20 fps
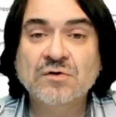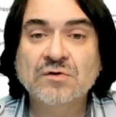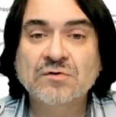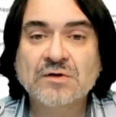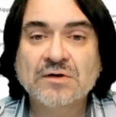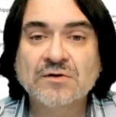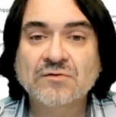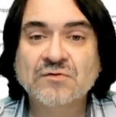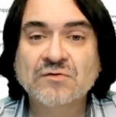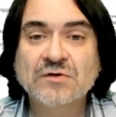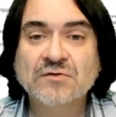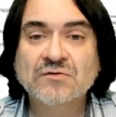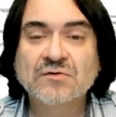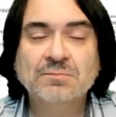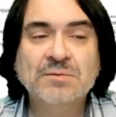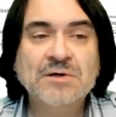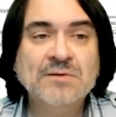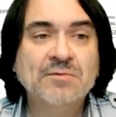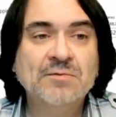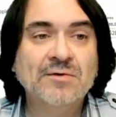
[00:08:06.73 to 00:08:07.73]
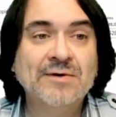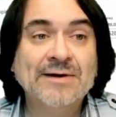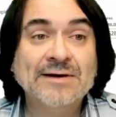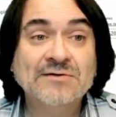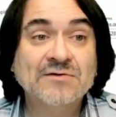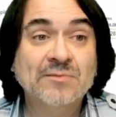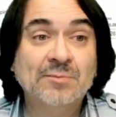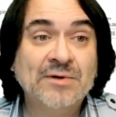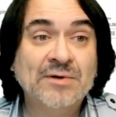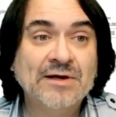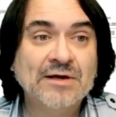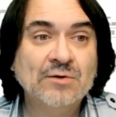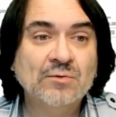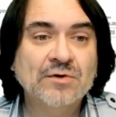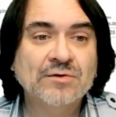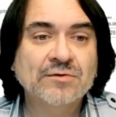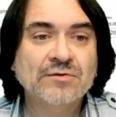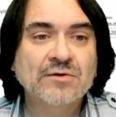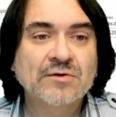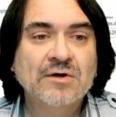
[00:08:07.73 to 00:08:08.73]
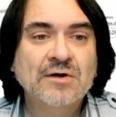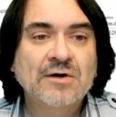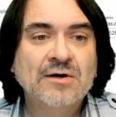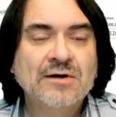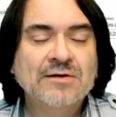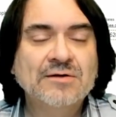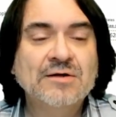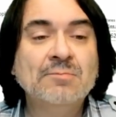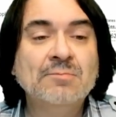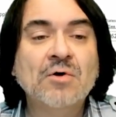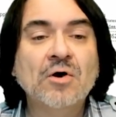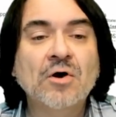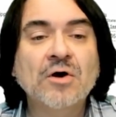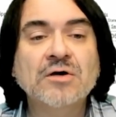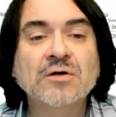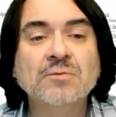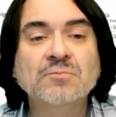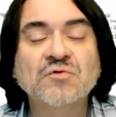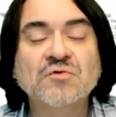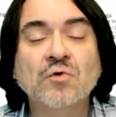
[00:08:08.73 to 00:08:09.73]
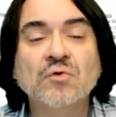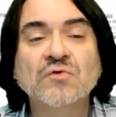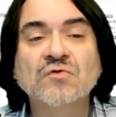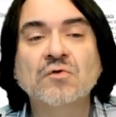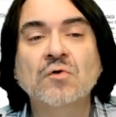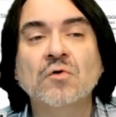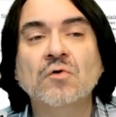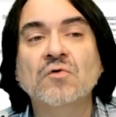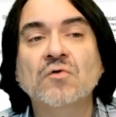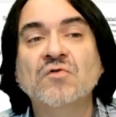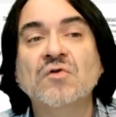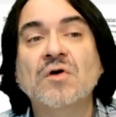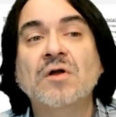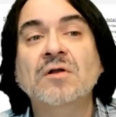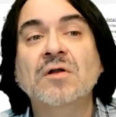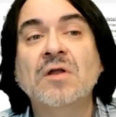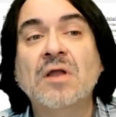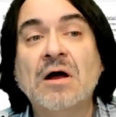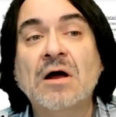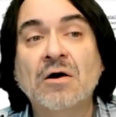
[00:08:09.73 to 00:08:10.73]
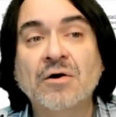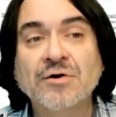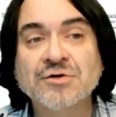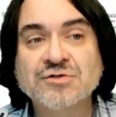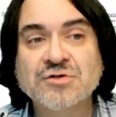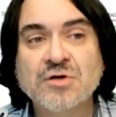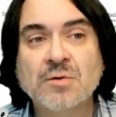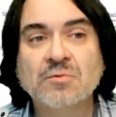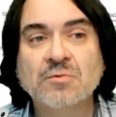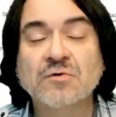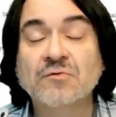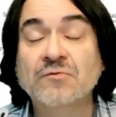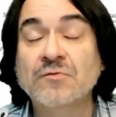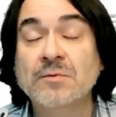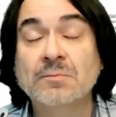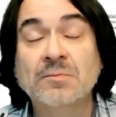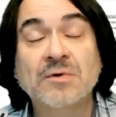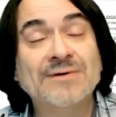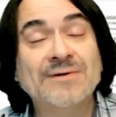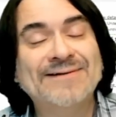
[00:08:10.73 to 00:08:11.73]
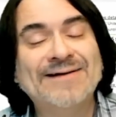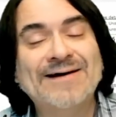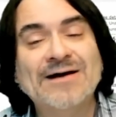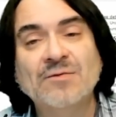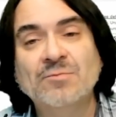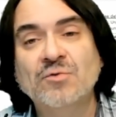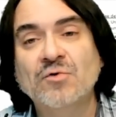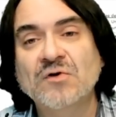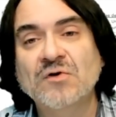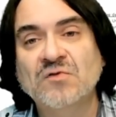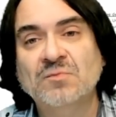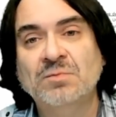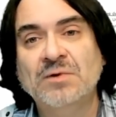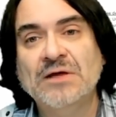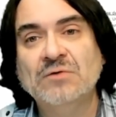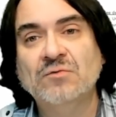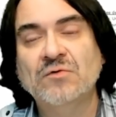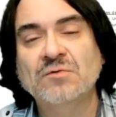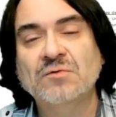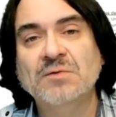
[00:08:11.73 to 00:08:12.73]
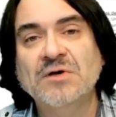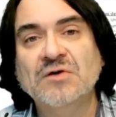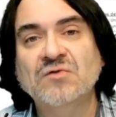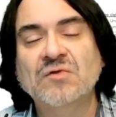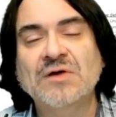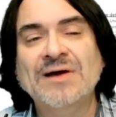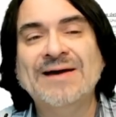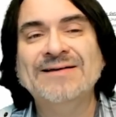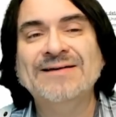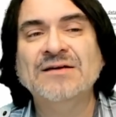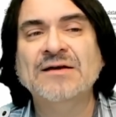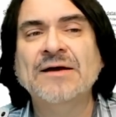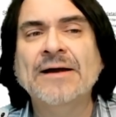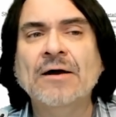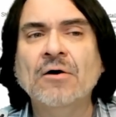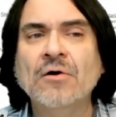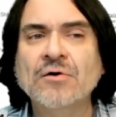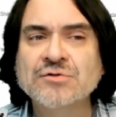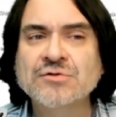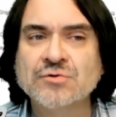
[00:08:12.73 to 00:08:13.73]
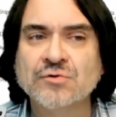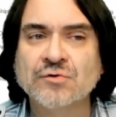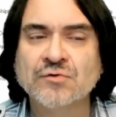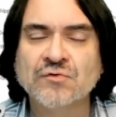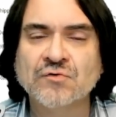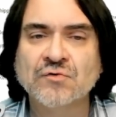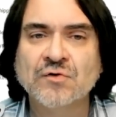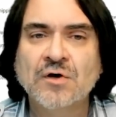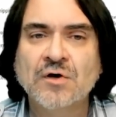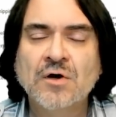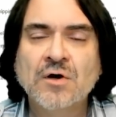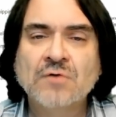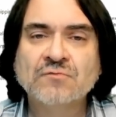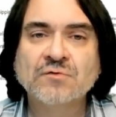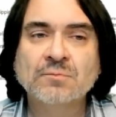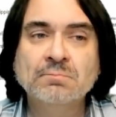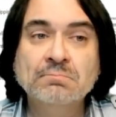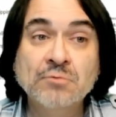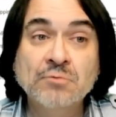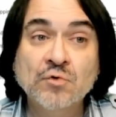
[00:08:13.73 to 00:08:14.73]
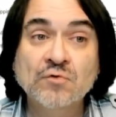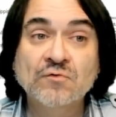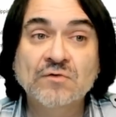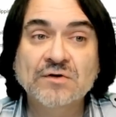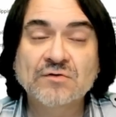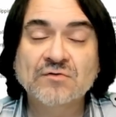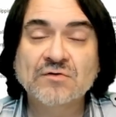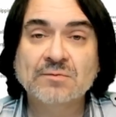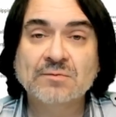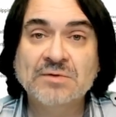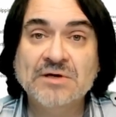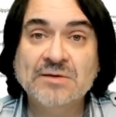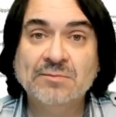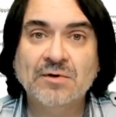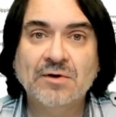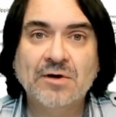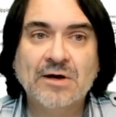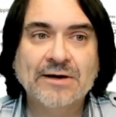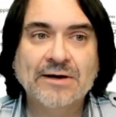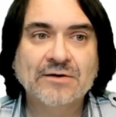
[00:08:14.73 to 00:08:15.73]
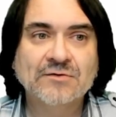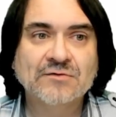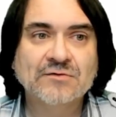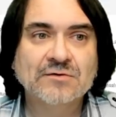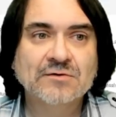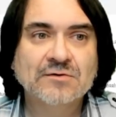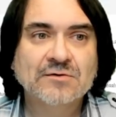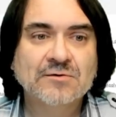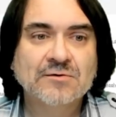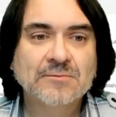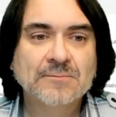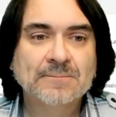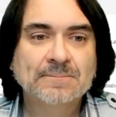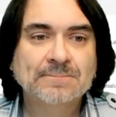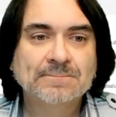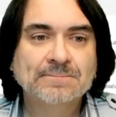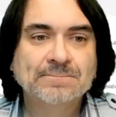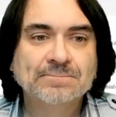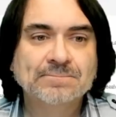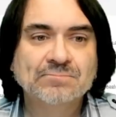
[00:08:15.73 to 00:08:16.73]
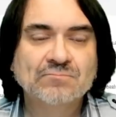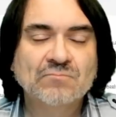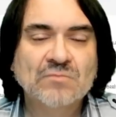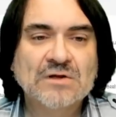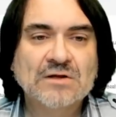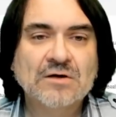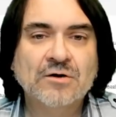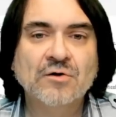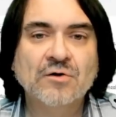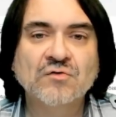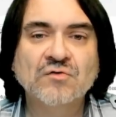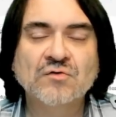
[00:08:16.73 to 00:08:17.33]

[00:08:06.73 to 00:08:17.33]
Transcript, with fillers: things, things that people like to play with. They marketed them towards girls, a large number of them, but a lot of boys played with them because they had characters from movies that people liked. Now here's